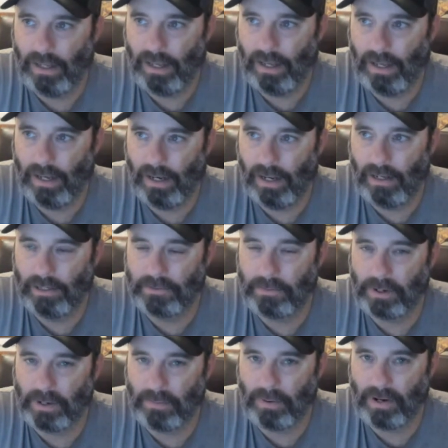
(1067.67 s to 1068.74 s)
And it's
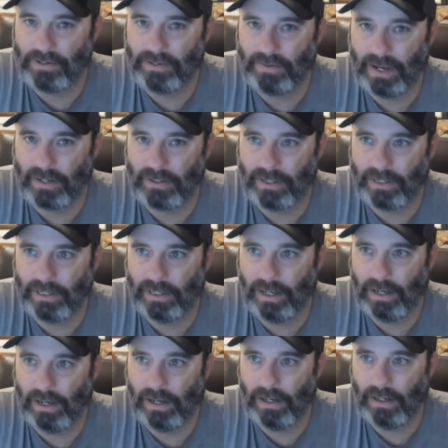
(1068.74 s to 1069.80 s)
pretty impressive, actually.
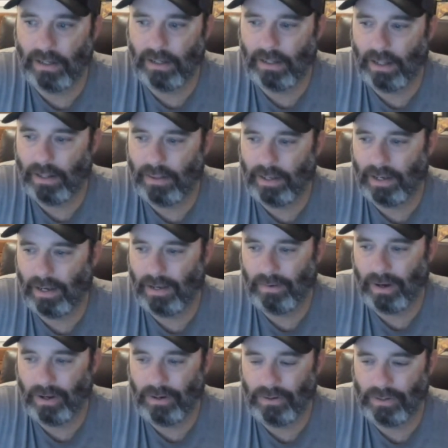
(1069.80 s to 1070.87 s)
I think I have
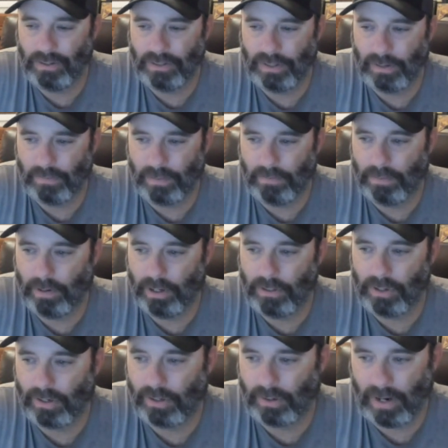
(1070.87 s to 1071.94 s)
100 and something Pudge
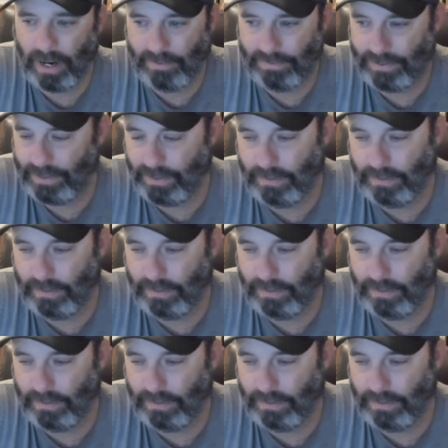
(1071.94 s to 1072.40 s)
autographs.